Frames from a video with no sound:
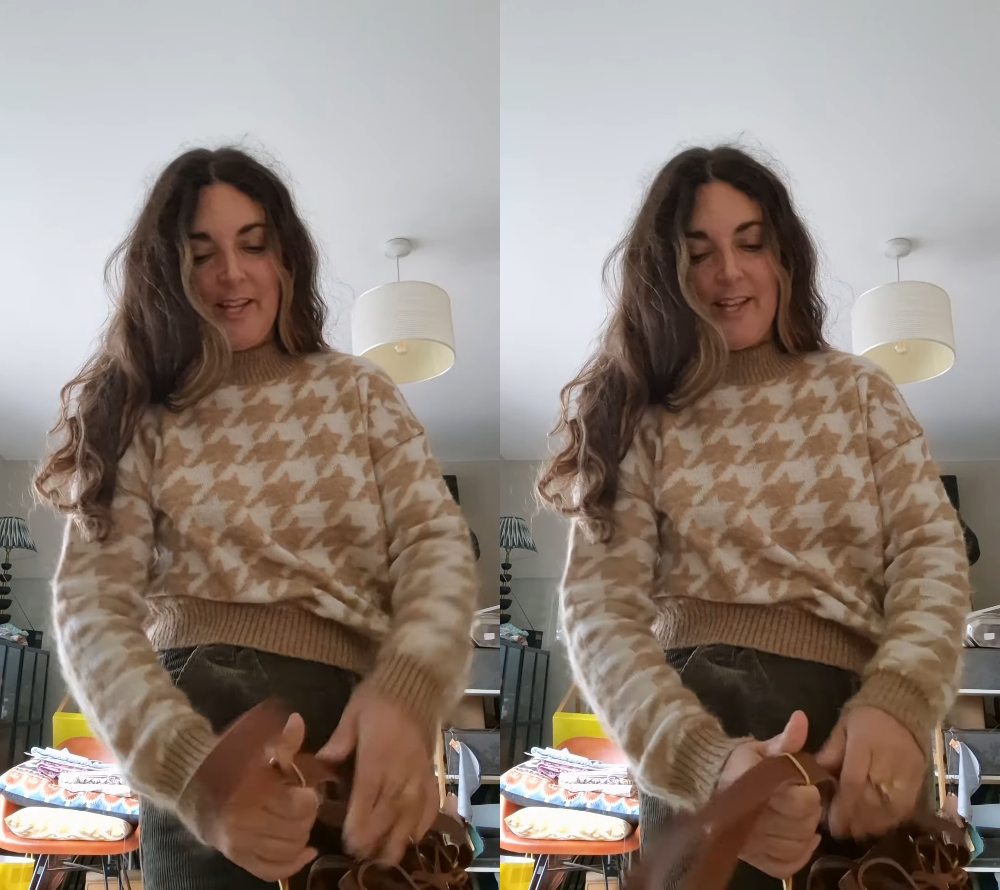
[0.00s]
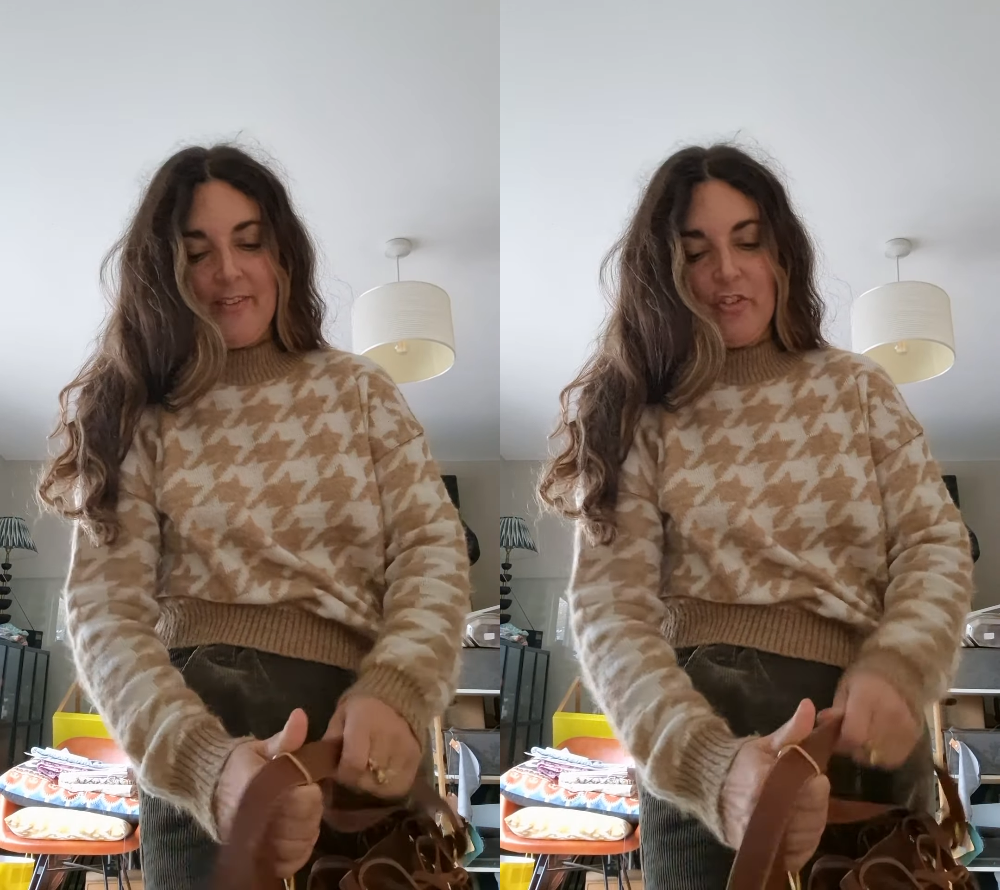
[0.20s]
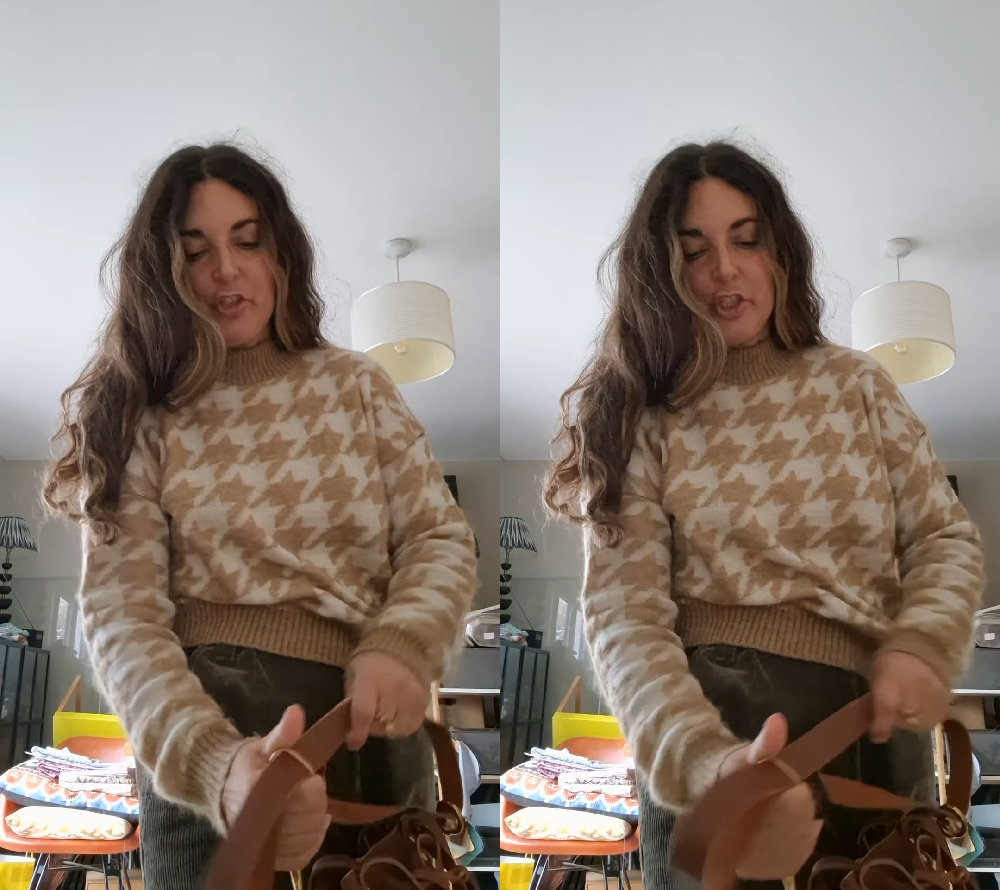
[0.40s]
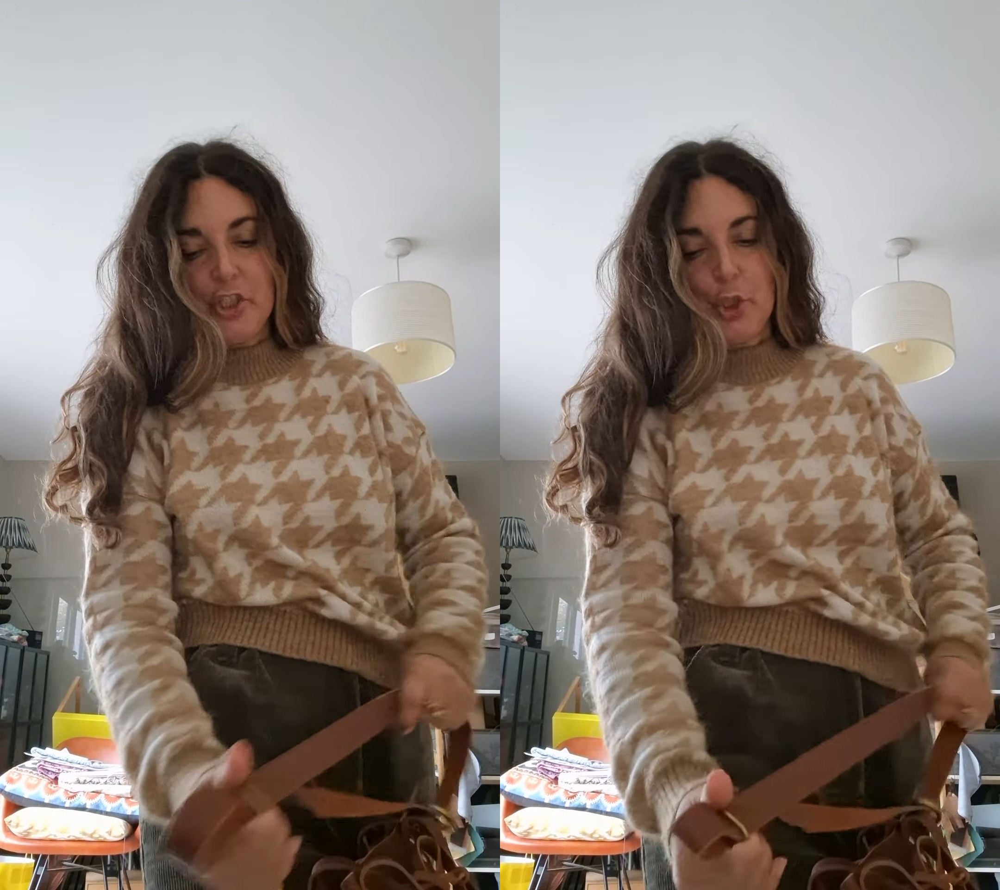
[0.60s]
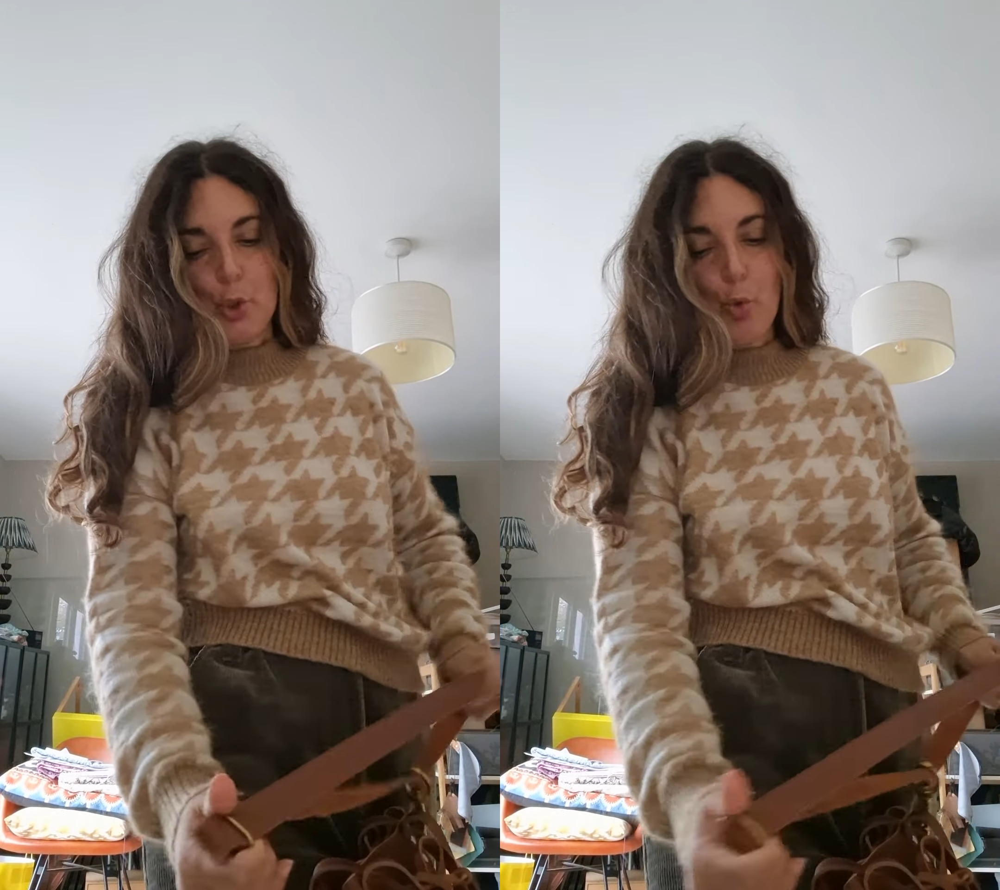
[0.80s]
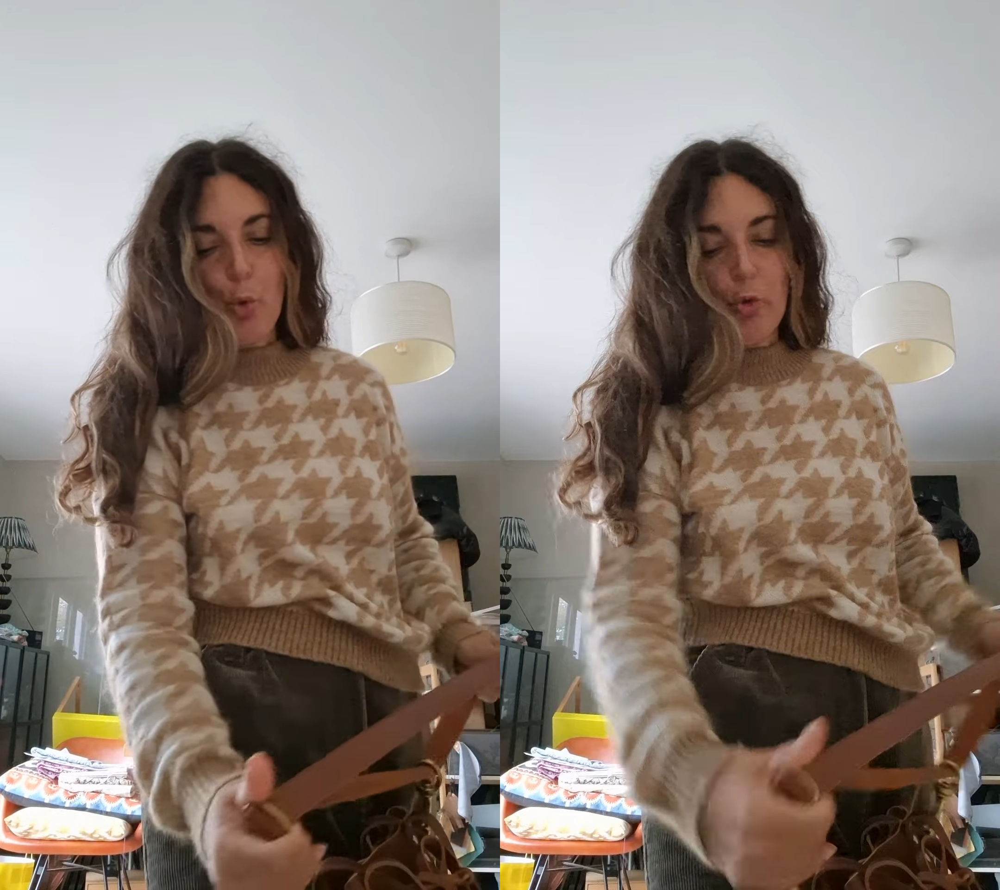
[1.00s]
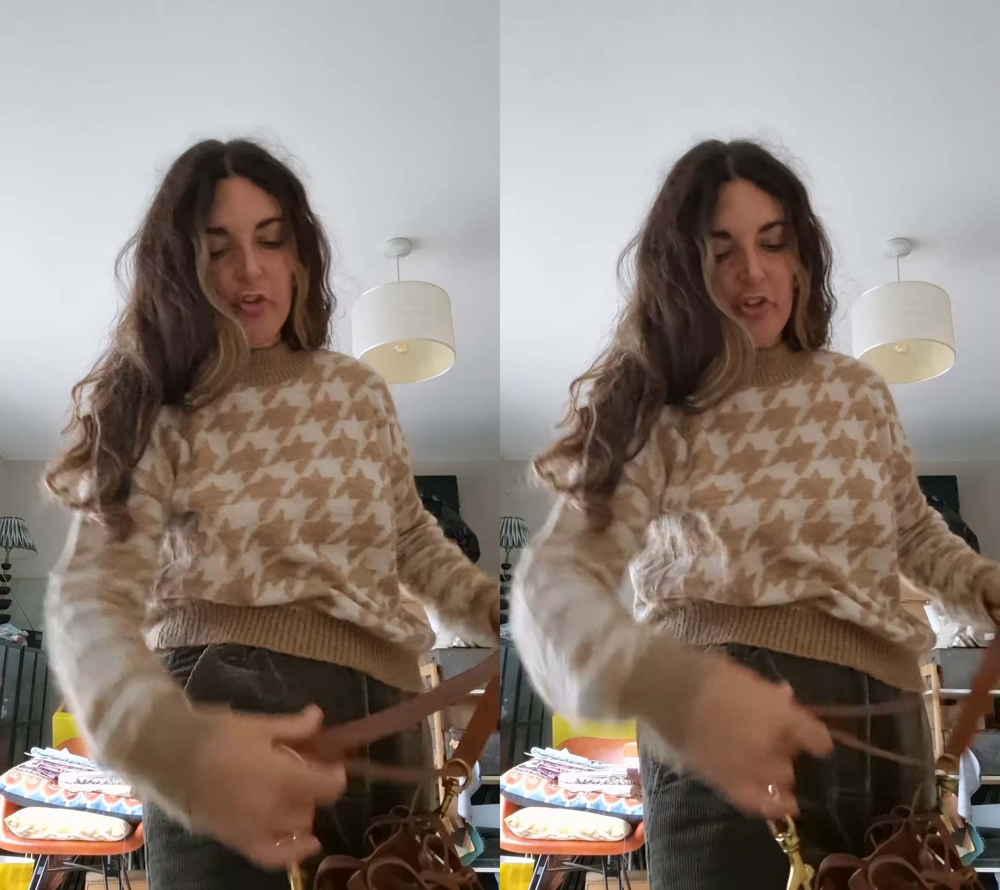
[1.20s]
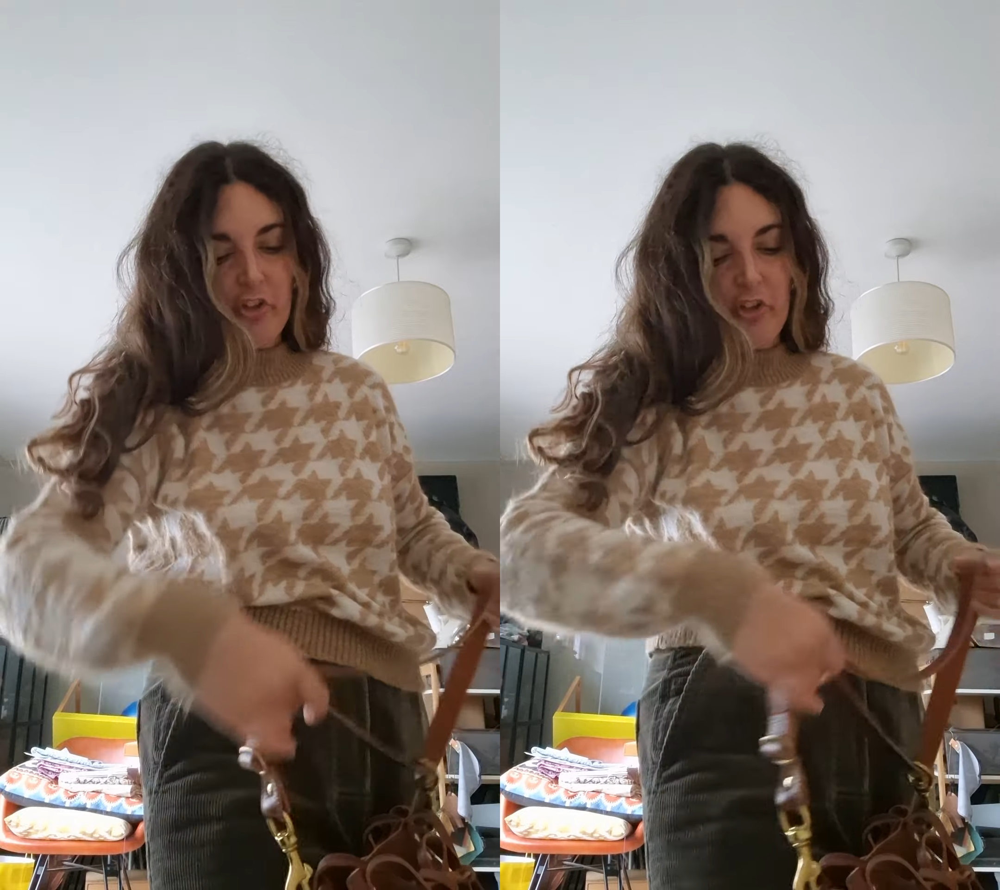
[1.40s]
is to
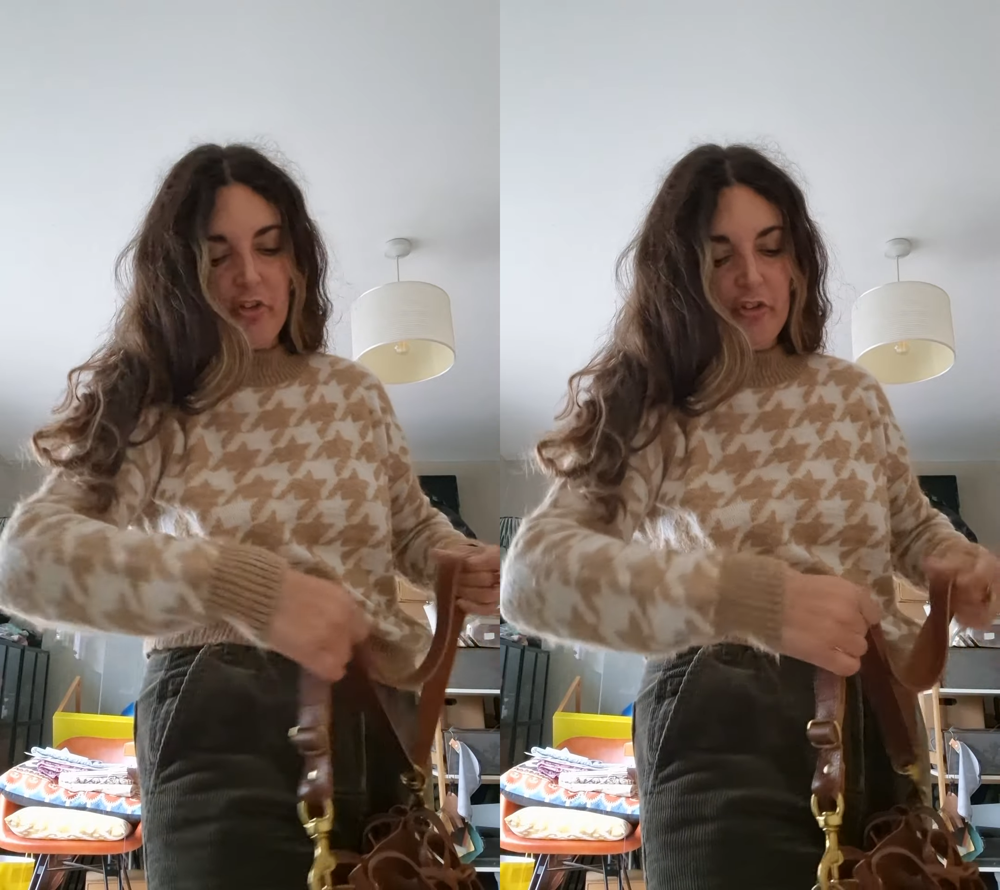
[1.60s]
shorten